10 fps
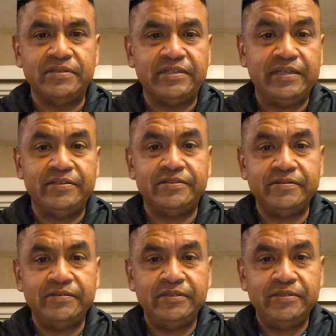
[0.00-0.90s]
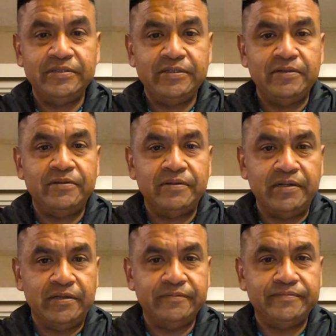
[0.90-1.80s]
intense.
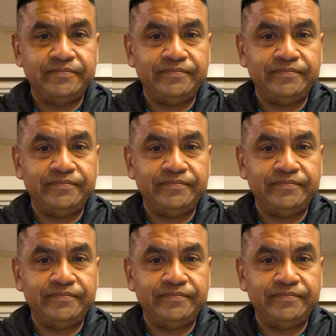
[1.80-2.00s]
You know?